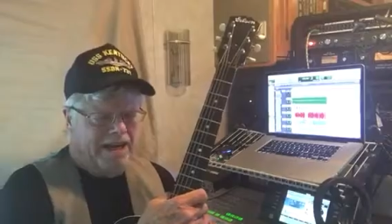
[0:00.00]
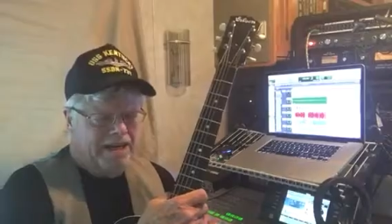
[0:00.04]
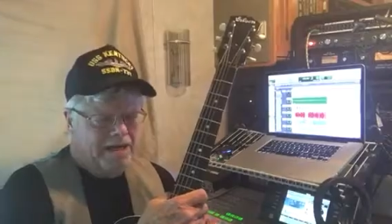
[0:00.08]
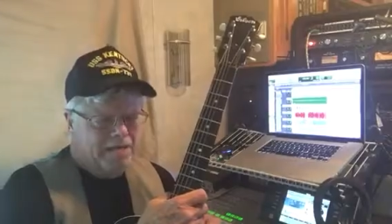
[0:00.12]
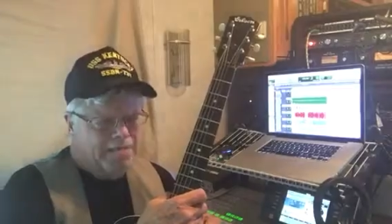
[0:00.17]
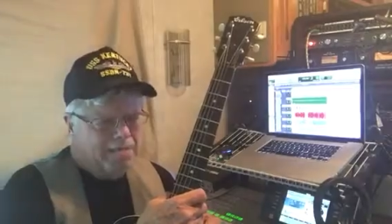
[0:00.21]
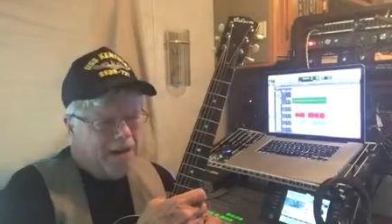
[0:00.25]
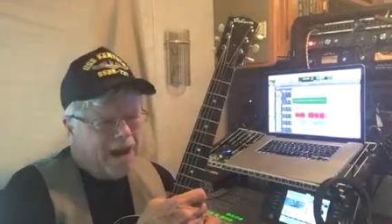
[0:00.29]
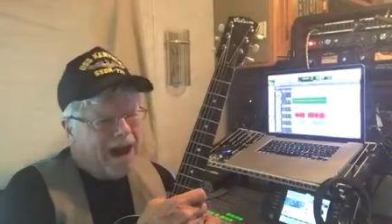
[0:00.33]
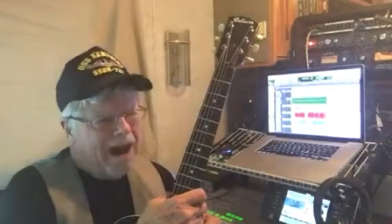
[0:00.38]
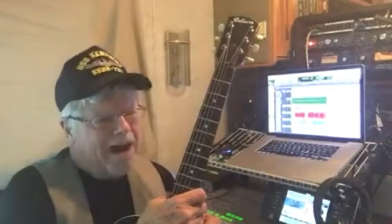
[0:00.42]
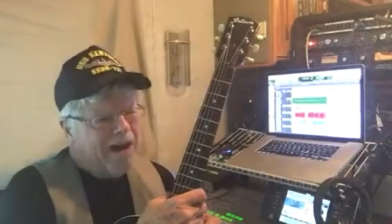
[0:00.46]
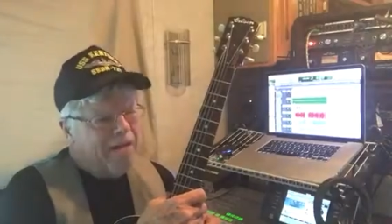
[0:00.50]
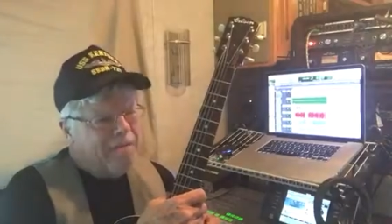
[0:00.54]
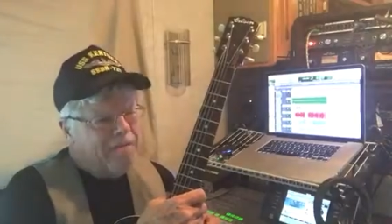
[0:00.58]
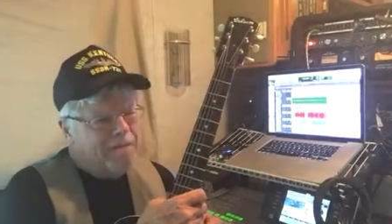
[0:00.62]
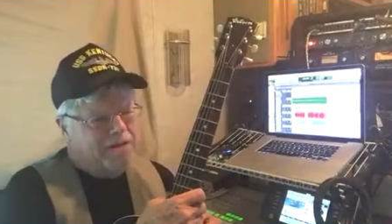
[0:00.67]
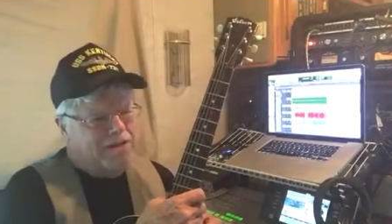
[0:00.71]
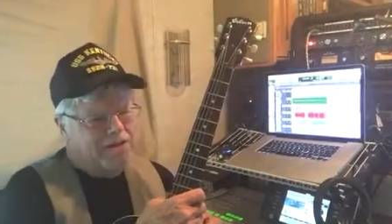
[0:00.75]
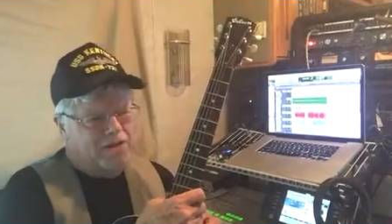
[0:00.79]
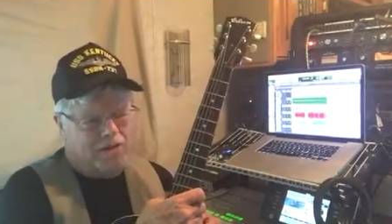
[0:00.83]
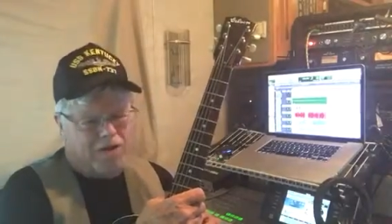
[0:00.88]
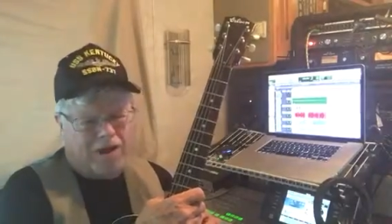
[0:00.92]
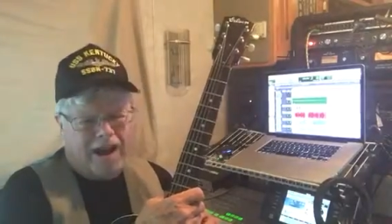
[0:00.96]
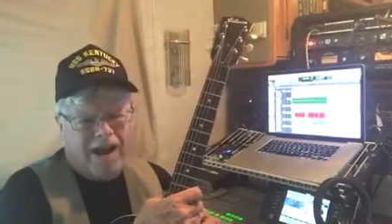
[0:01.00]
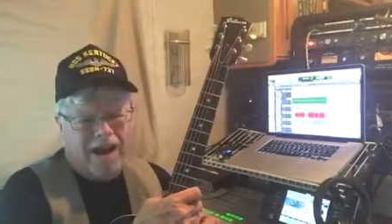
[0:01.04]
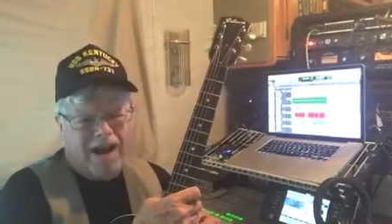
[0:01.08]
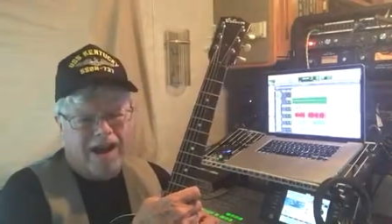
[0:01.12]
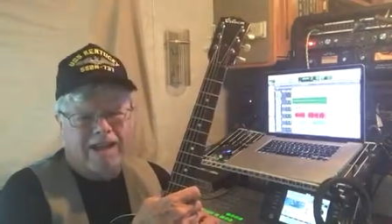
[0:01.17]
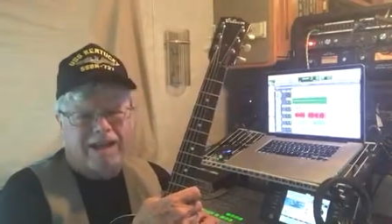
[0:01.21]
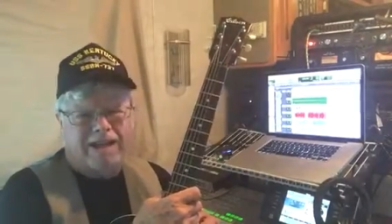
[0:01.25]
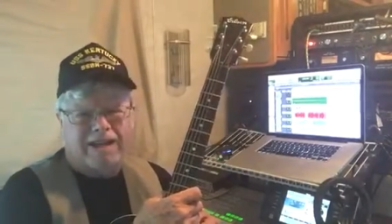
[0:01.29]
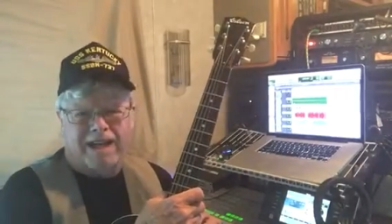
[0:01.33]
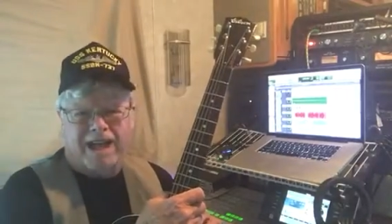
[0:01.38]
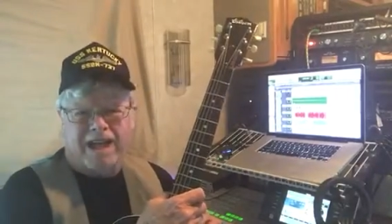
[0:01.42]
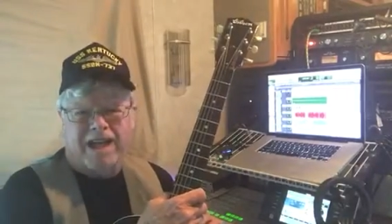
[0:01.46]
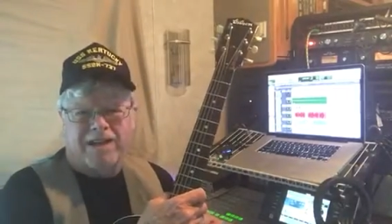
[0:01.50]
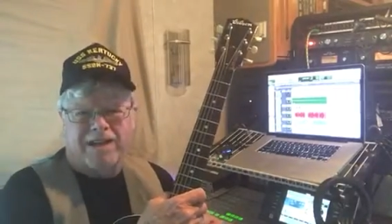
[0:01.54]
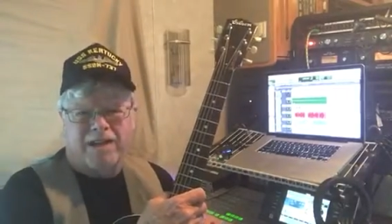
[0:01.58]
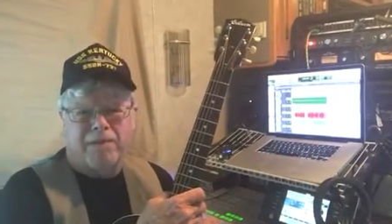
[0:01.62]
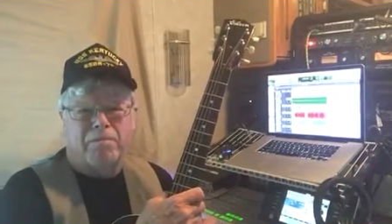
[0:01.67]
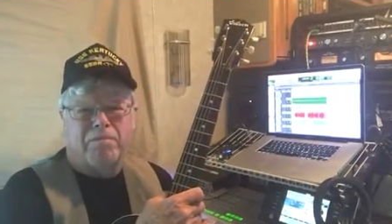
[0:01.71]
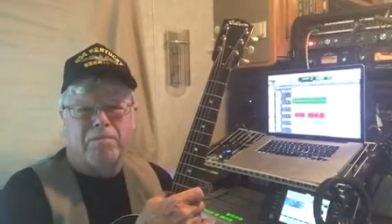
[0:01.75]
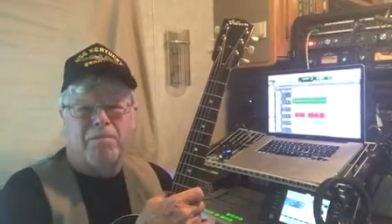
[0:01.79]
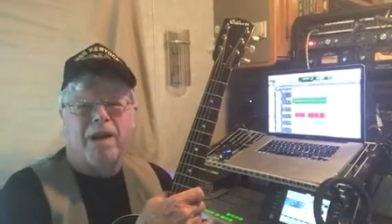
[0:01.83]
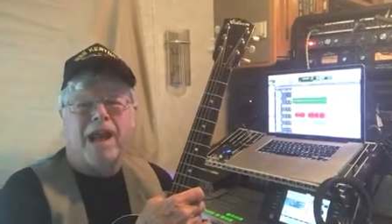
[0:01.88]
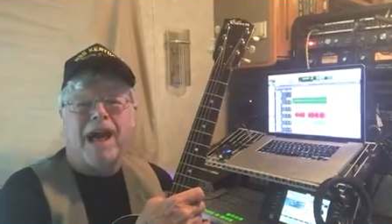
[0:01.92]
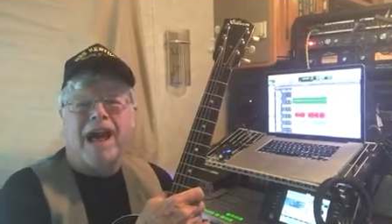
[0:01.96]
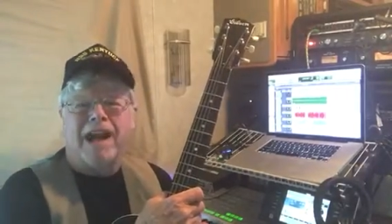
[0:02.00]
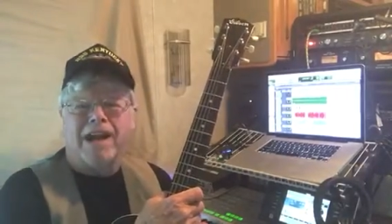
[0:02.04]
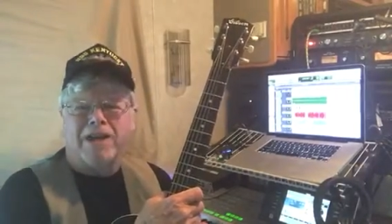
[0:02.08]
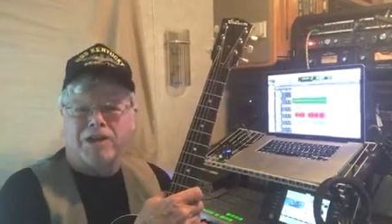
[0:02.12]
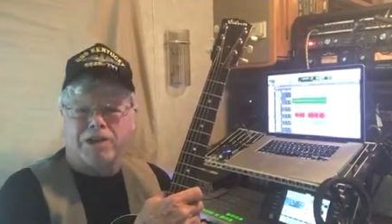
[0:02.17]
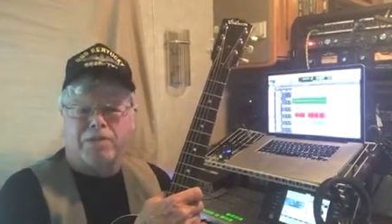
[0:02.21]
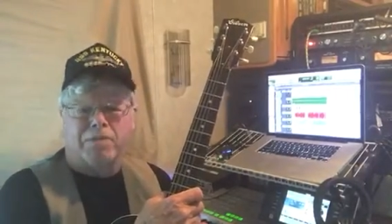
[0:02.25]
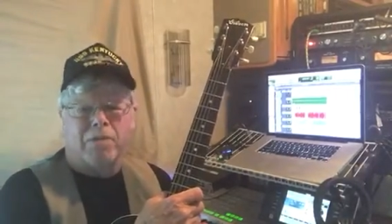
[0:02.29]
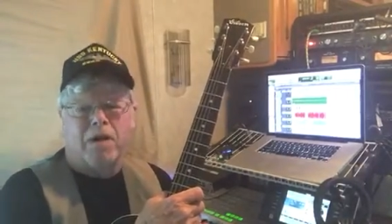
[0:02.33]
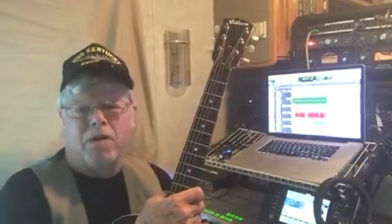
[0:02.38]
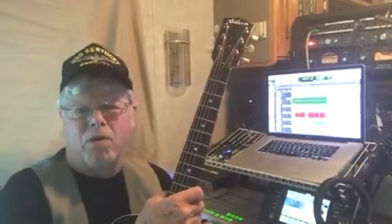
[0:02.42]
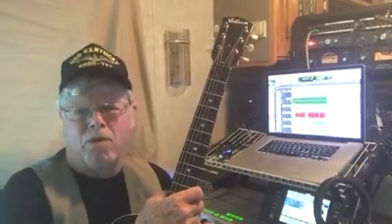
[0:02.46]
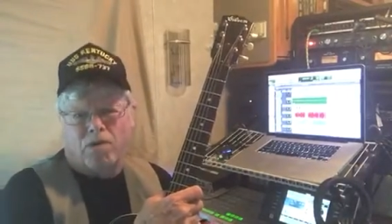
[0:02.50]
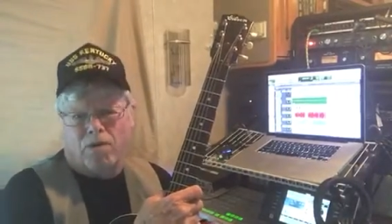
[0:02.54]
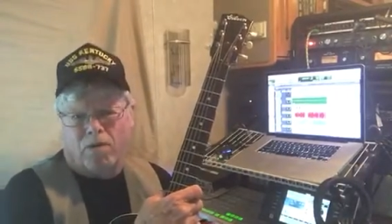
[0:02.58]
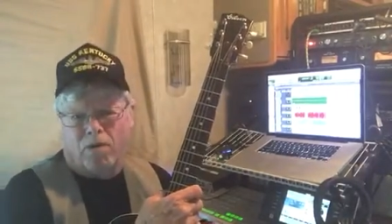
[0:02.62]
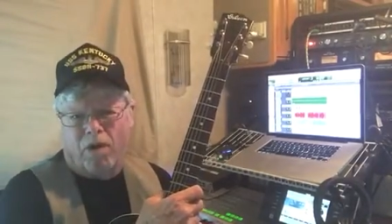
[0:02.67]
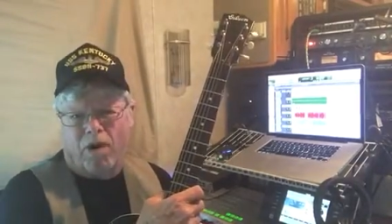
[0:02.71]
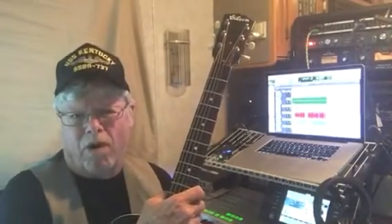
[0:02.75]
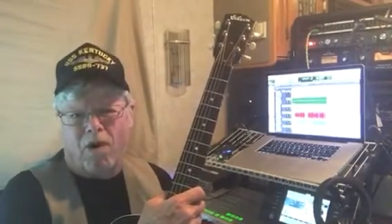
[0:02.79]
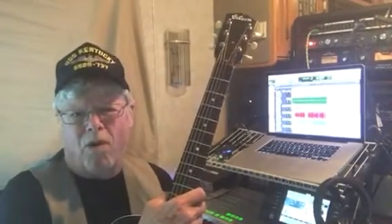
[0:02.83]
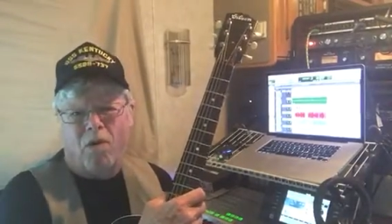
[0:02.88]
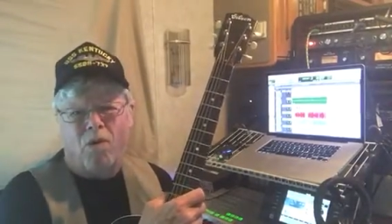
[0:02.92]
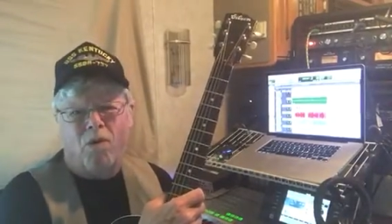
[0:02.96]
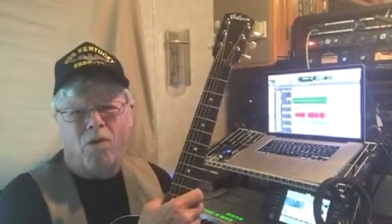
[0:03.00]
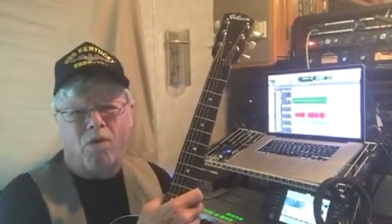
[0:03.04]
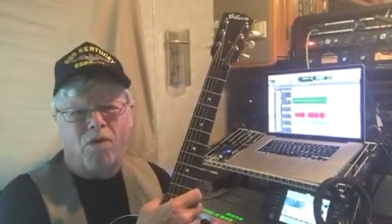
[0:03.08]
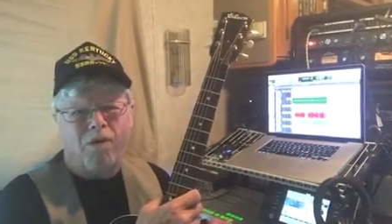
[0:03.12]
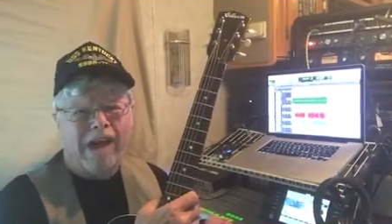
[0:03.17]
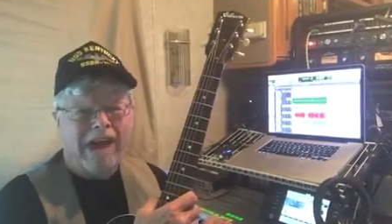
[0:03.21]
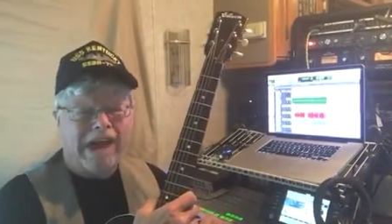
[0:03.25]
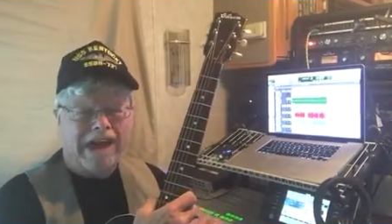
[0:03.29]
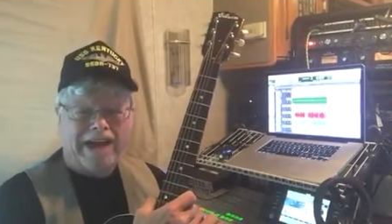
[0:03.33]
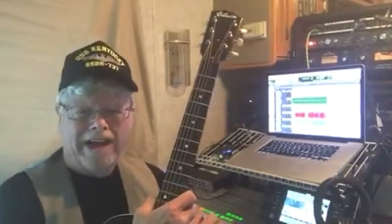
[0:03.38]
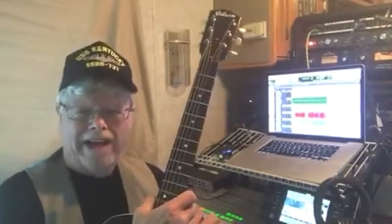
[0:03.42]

It'd pop and crack and the black smoke would roll.